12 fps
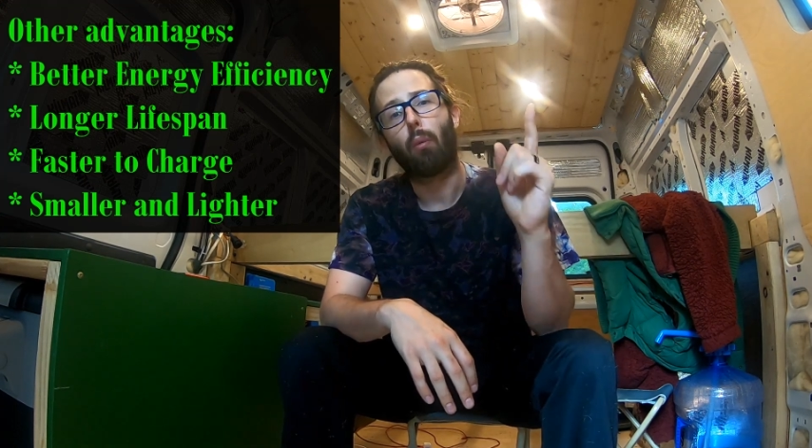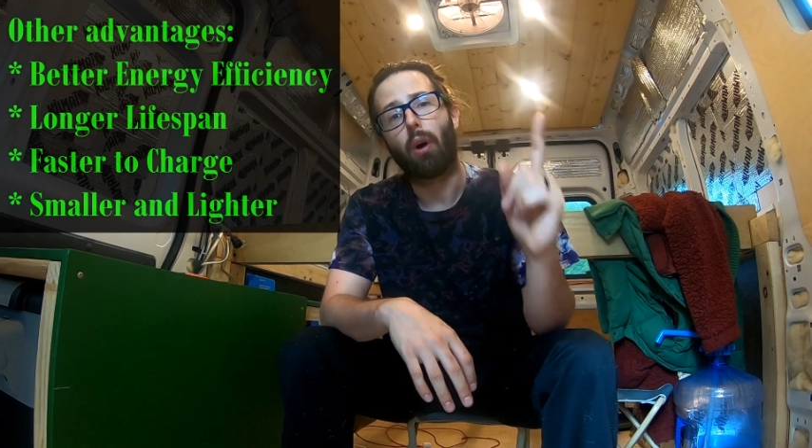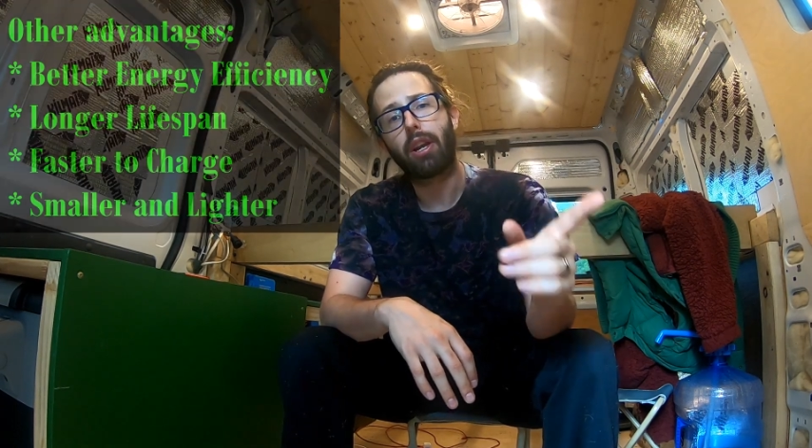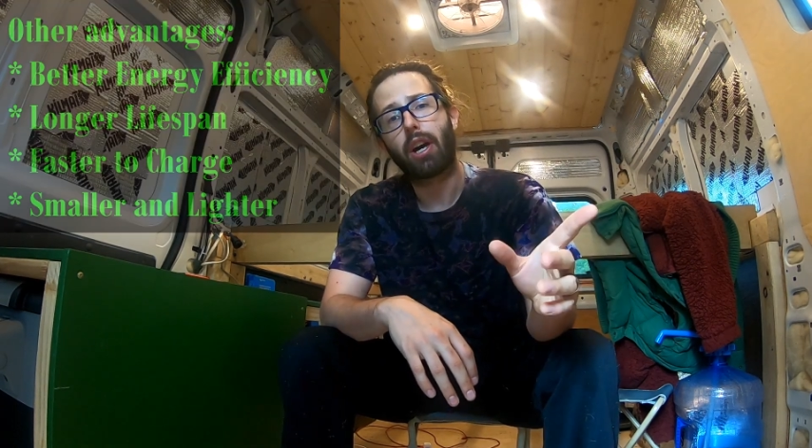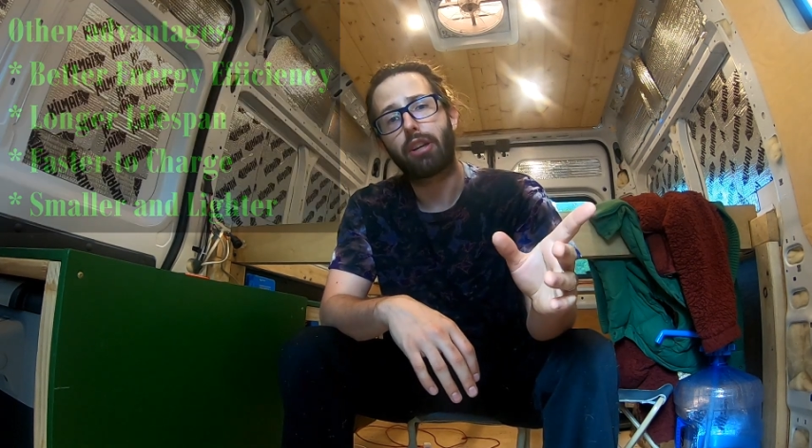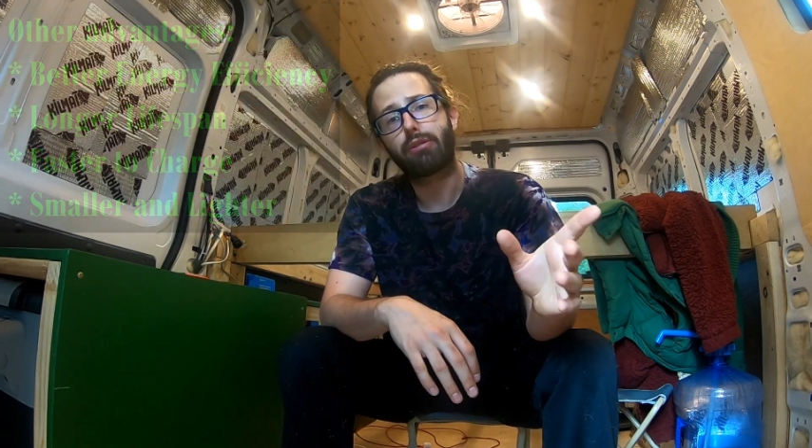
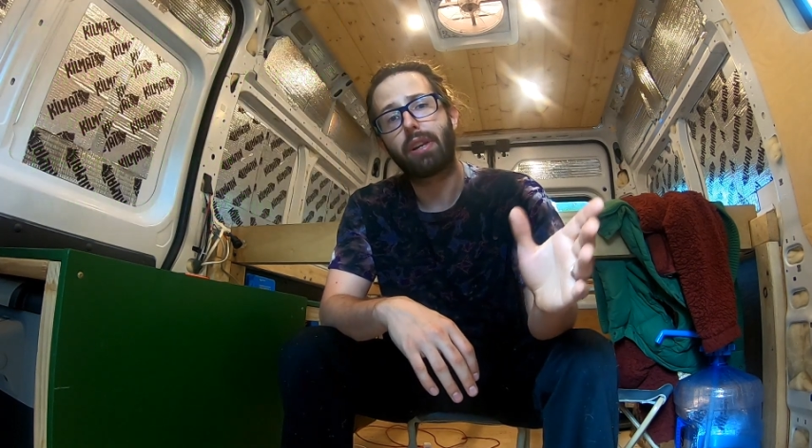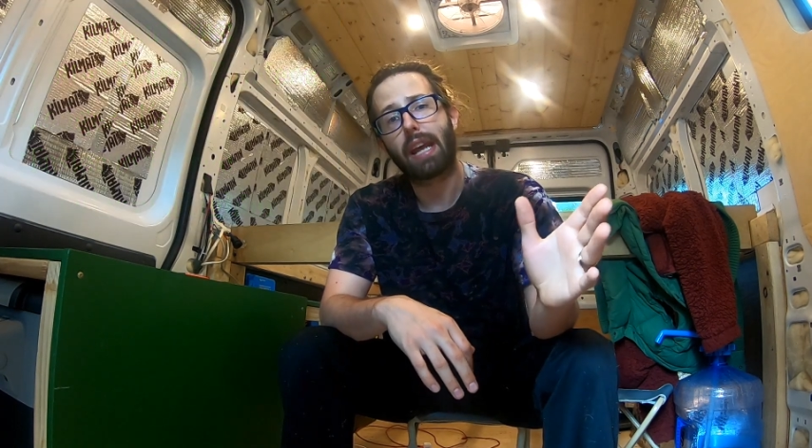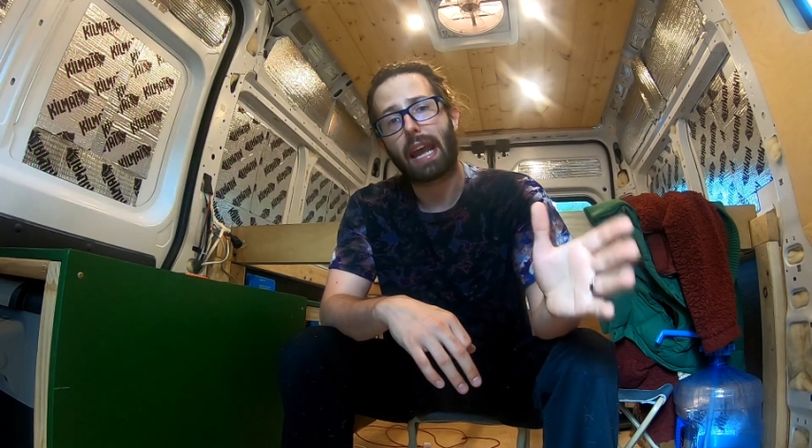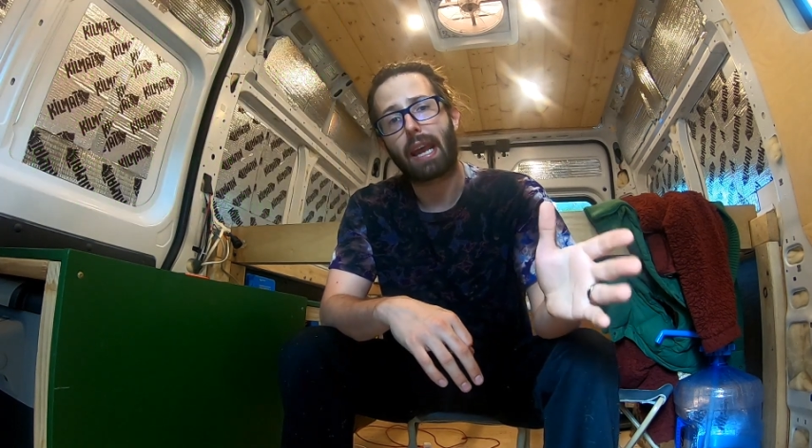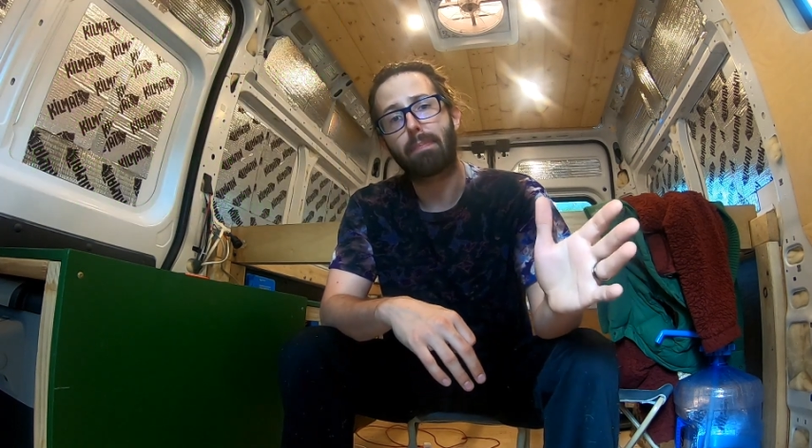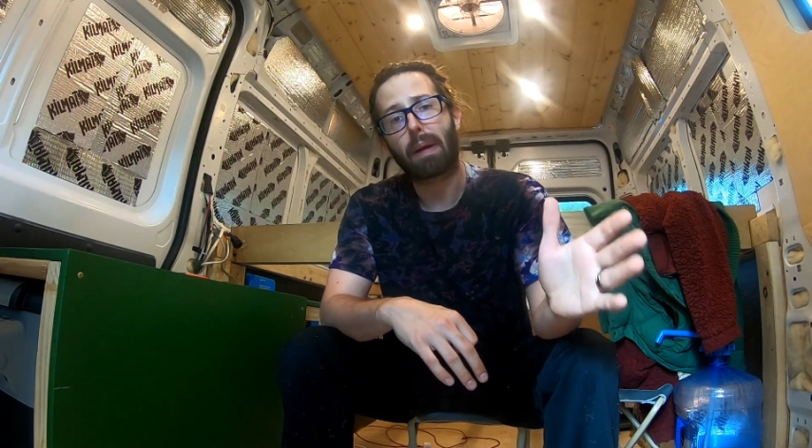100
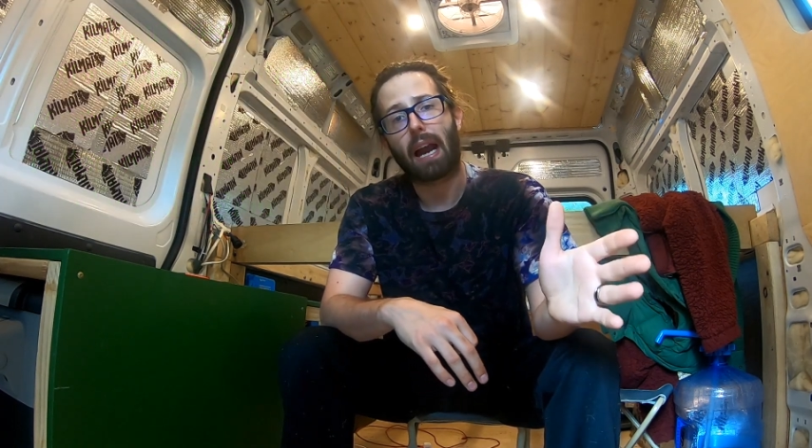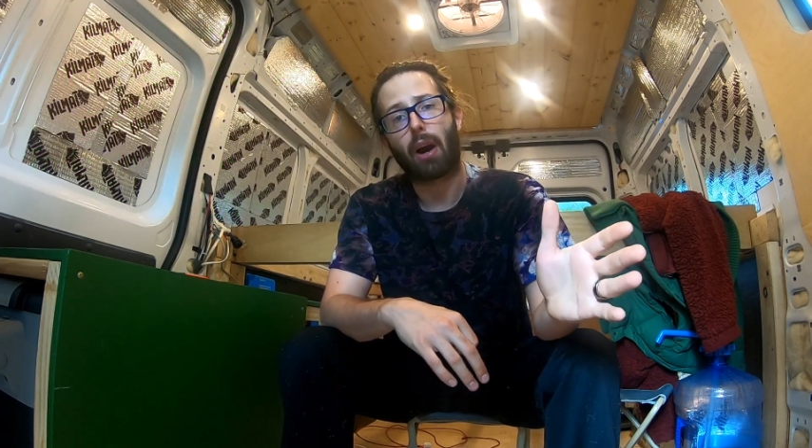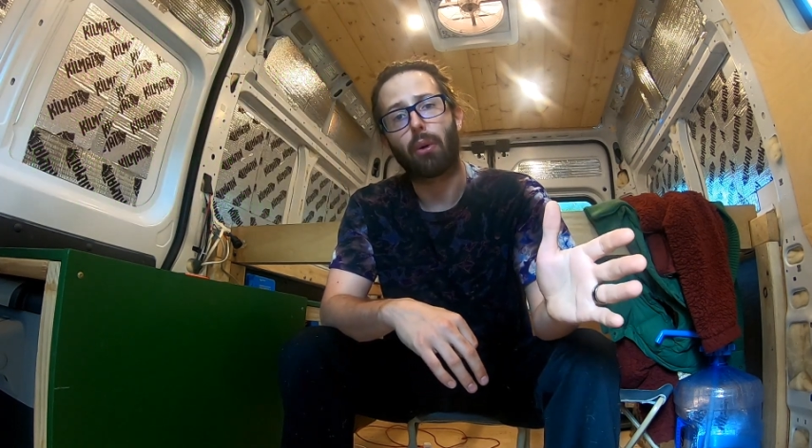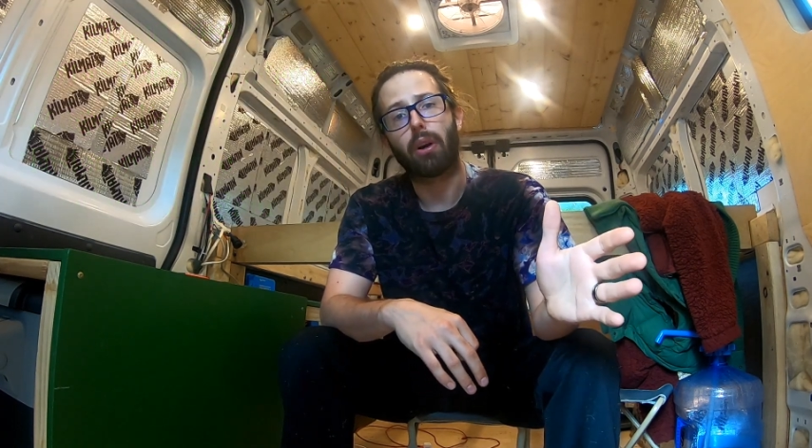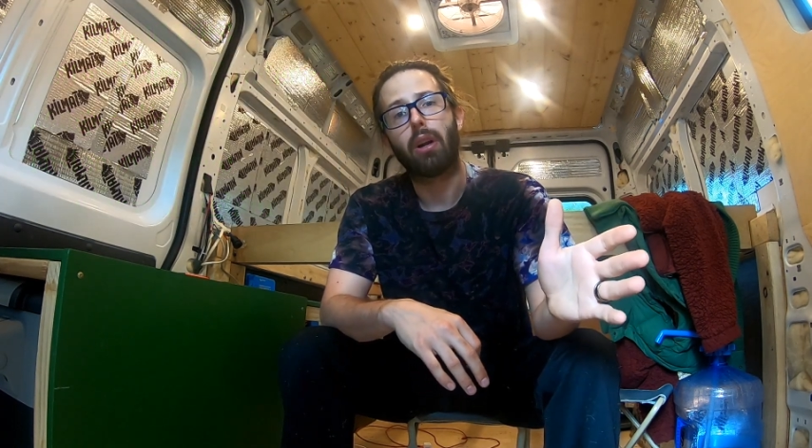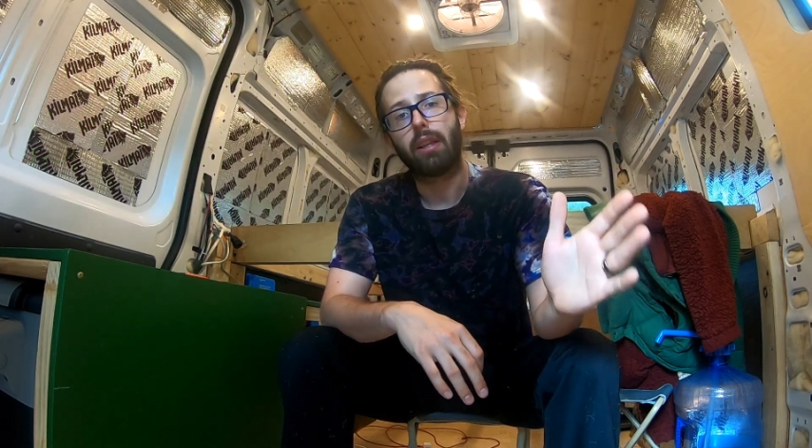amp hour